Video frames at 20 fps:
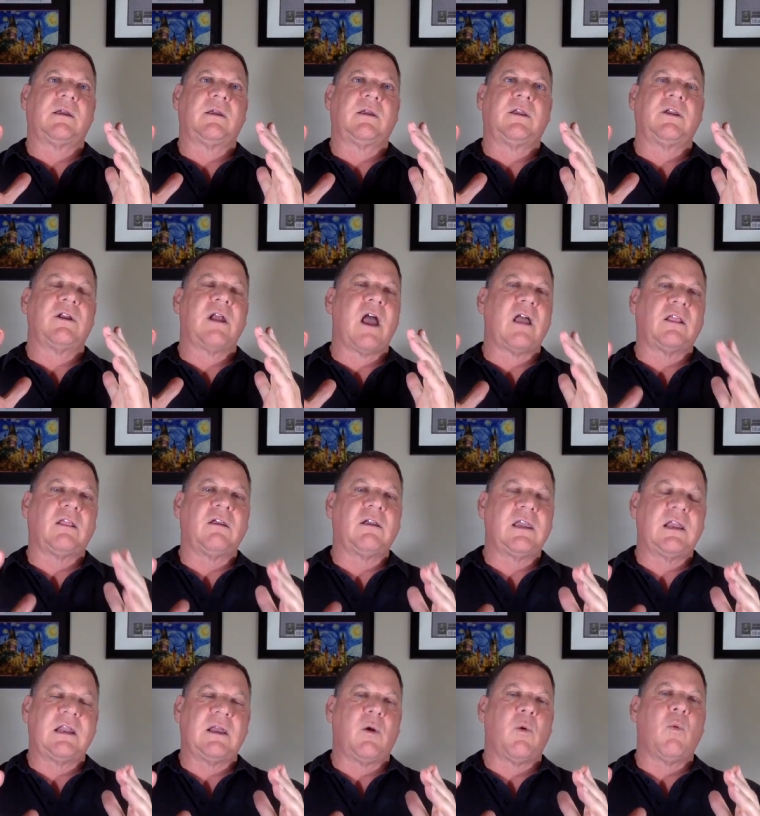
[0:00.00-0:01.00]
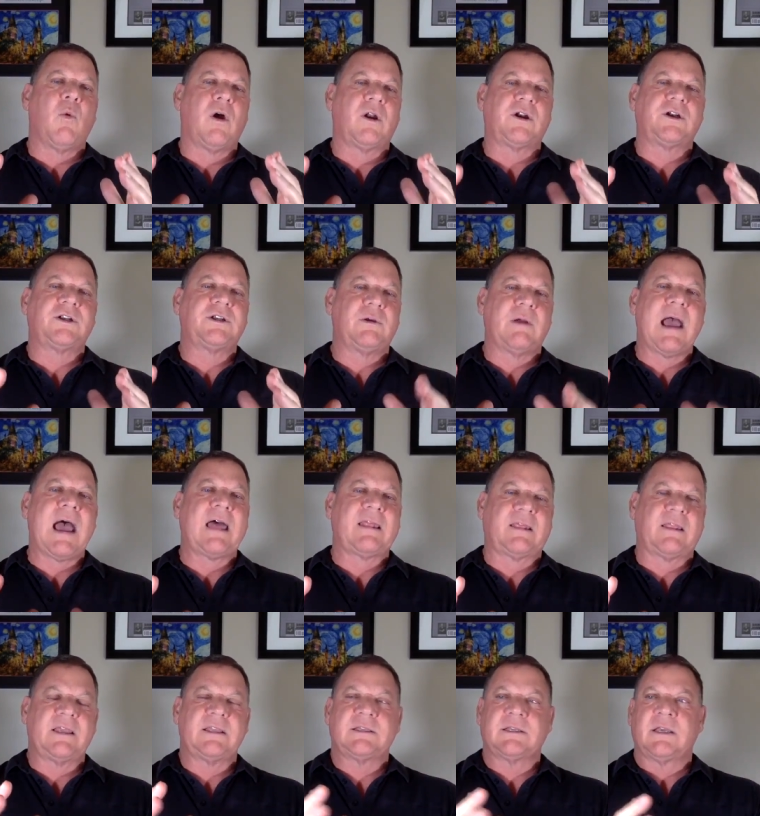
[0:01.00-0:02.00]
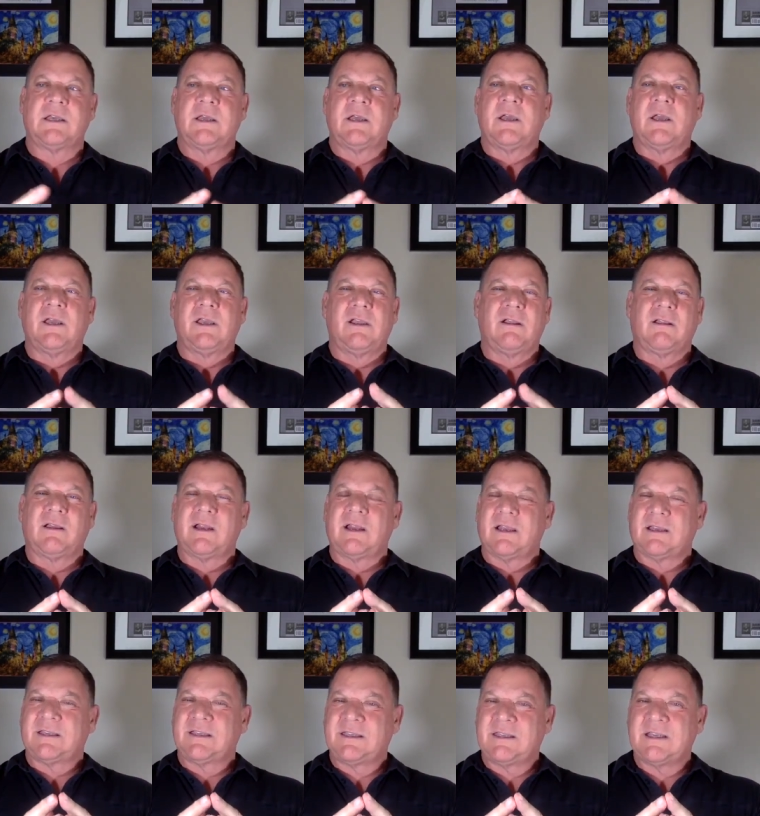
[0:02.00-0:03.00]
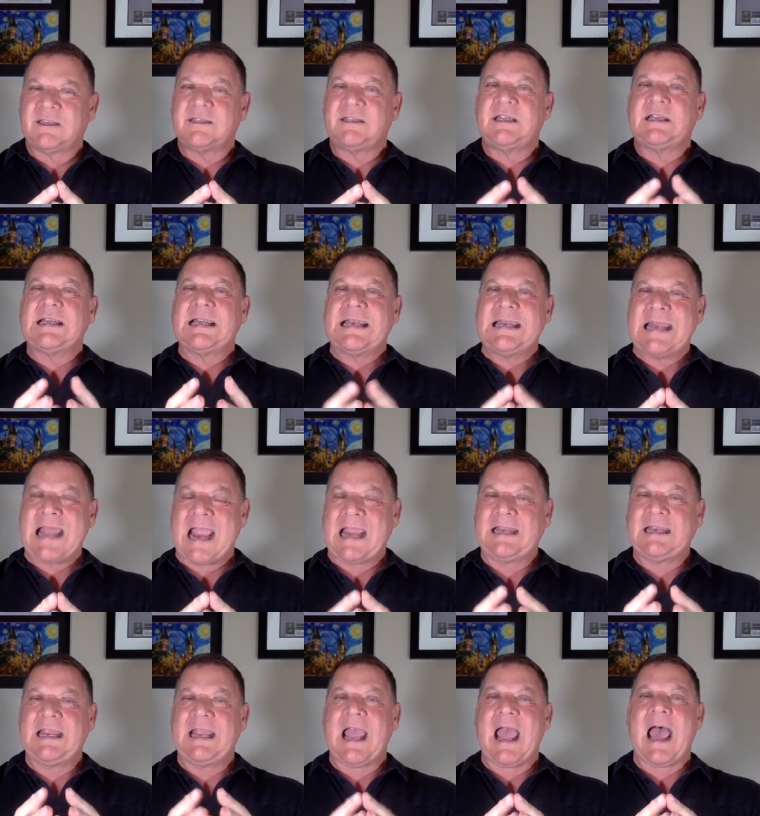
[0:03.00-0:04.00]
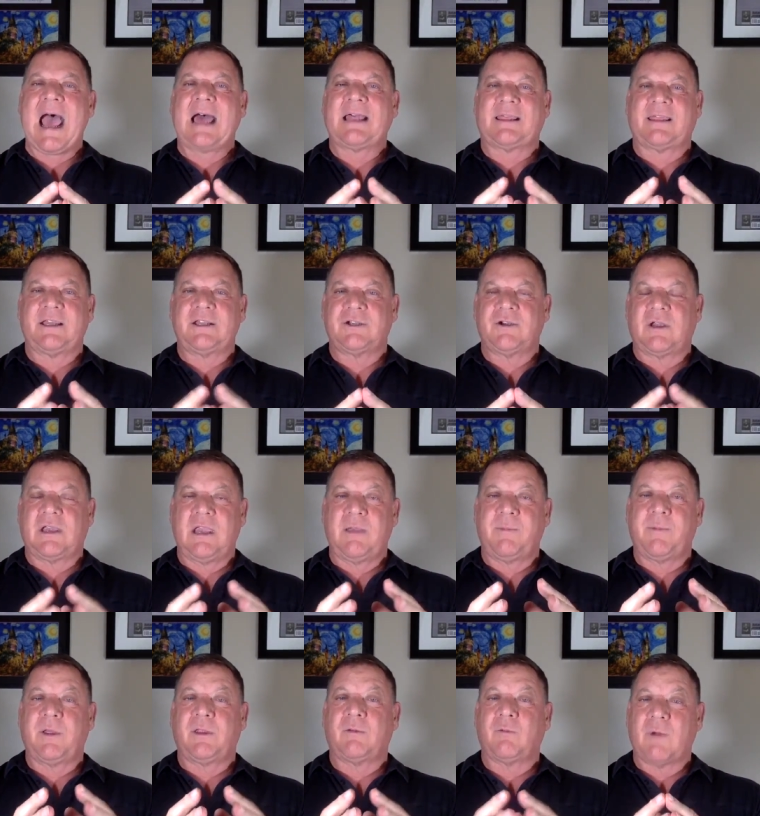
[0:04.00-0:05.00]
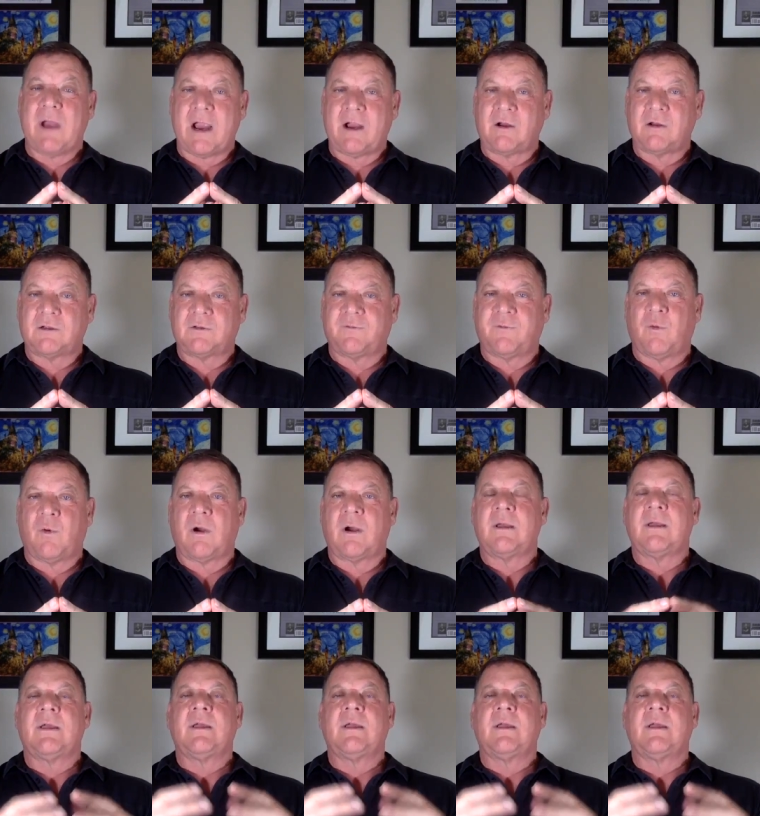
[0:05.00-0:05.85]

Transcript: you're not looking at one or two athletes. You're looking at 60 to 90 athletes you're keeping the records for.